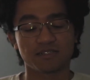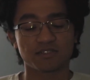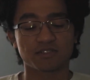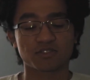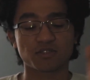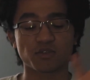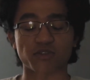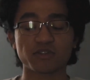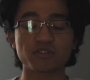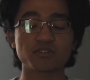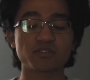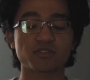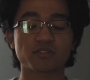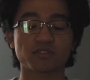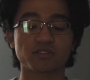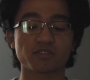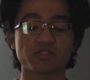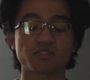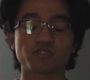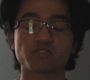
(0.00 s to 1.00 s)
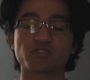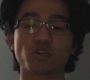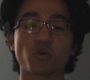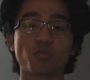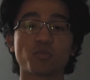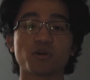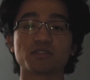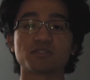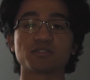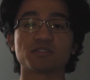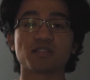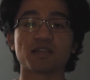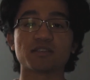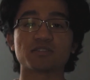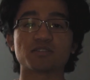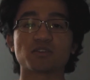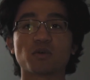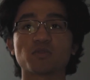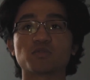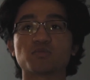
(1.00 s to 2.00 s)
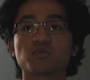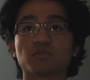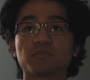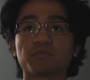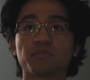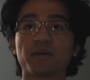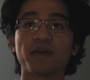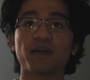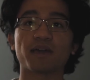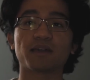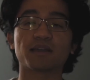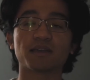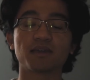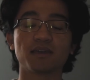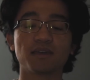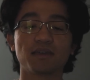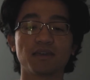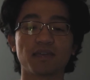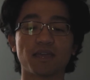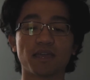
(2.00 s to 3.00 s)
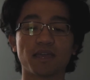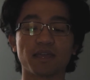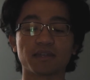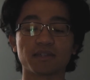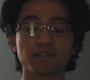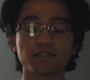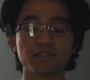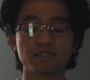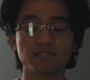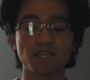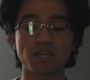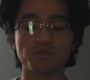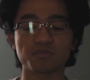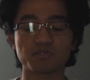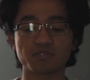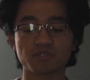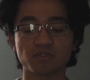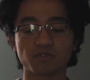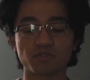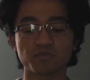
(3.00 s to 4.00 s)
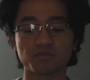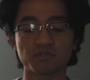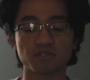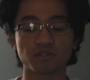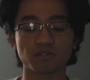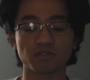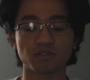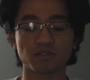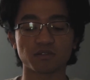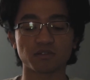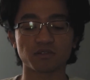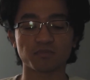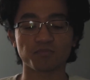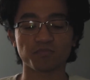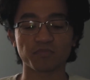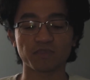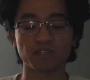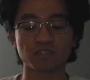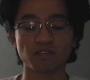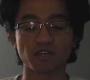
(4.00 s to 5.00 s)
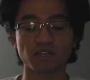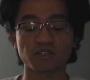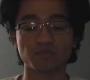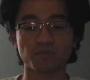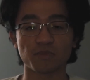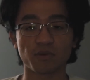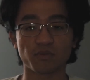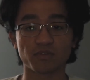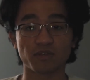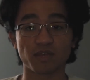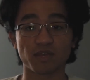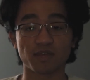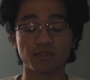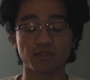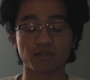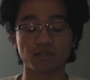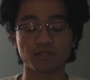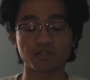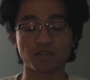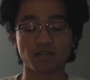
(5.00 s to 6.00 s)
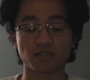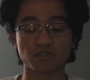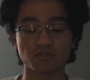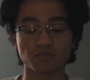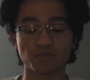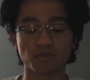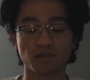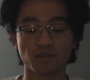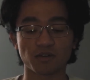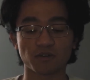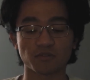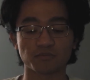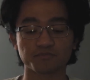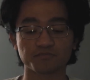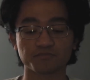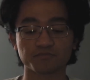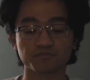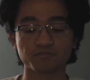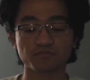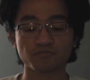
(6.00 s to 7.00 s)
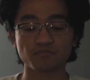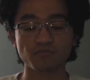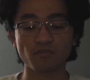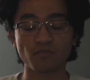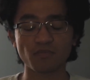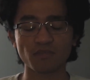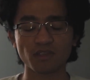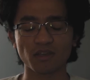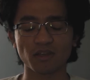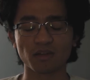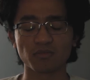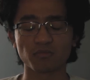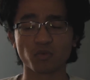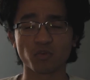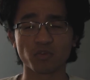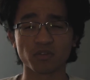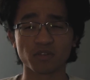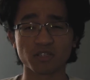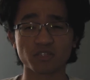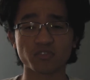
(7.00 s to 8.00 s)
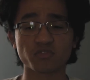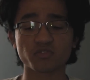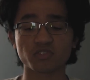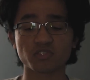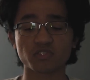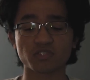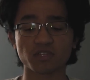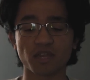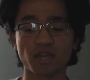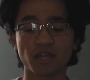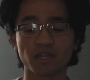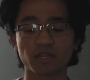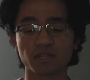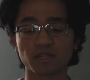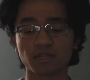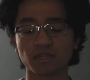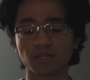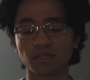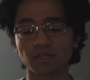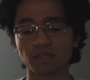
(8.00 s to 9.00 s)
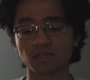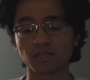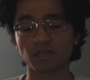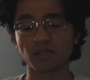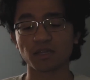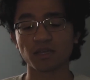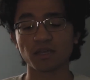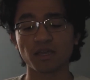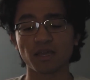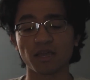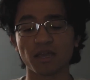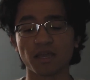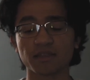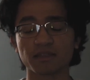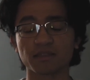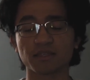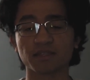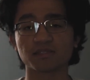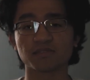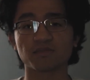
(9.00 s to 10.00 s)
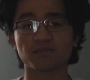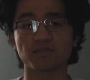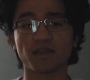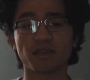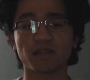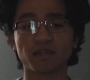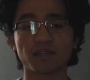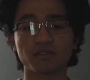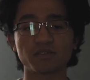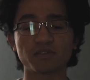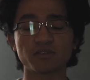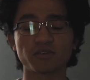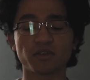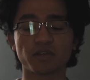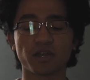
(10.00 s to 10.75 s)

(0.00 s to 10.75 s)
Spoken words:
So there's so much in that show to unpack, and in this episode in particular, it talks about death, and it talks about more or less Christianity and things of that nature.